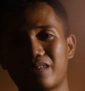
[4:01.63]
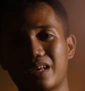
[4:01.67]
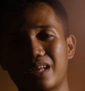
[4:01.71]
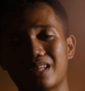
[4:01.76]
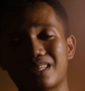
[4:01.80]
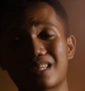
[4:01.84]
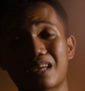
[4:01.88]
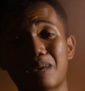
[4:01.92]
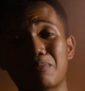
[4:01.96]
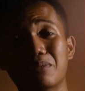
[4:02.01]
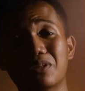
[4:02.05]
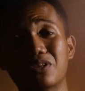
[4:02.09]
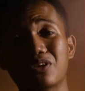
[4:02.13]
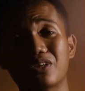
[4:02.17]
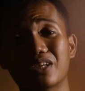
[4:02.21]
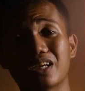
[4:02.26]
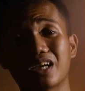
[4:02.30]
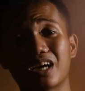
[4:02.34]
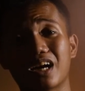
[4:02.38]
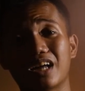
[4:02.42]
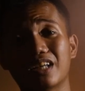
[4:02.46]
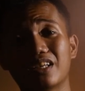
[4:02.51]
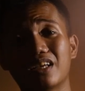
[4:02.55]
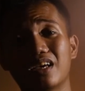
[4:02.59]
And sabi doon ni
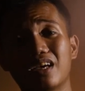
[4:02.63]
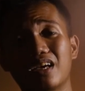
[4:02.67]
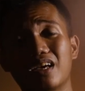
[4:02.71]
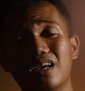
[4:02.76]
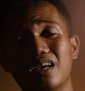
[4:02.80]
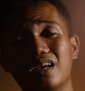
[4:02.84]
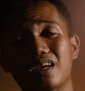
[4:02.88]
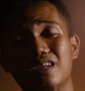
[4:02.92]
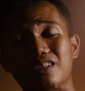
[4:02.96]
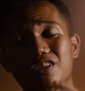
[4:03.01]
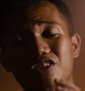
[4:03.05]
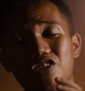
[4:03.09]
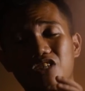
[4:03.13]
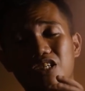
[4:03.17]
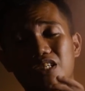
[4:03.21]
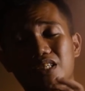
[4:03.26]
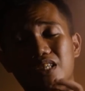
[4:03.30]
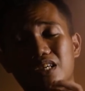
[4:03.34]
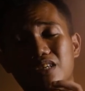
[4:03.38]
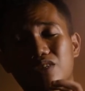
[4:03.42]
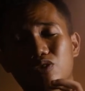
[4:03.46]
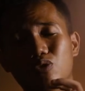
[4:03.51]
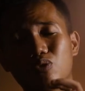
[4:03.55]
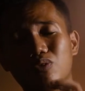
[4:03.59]
God, ni
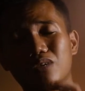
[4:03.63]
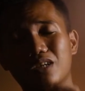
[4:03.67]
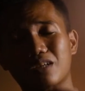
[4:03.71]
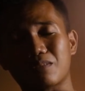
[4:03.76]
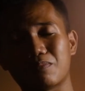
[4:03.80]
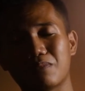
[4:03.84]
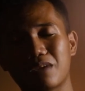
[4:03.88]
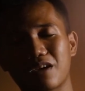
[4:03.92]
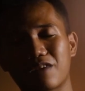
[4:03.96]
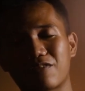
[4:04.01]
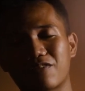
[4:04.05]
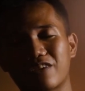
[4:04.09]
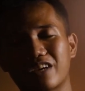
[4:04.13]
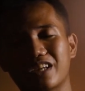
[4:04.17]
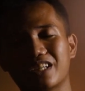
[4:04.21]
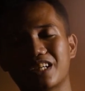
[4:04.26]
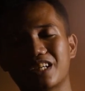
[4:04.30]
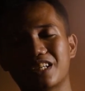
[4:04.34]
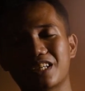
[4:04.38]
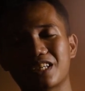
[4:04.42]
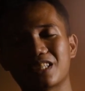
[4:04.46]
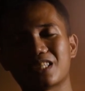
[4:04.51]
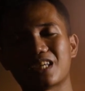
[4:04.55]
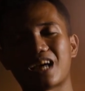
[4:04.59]
Jesus, "Do not be afraid,
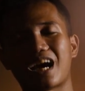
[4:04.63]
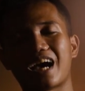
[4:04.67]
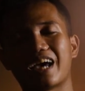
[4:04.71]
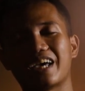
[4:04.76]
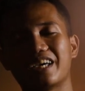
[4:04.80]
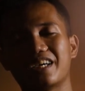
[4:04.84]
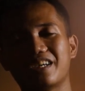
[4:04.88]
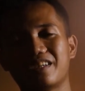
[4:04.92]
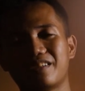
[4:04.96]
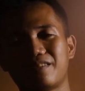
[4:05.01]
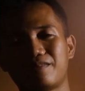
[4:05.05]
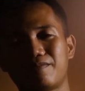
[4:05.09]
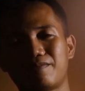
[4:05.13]
it is I."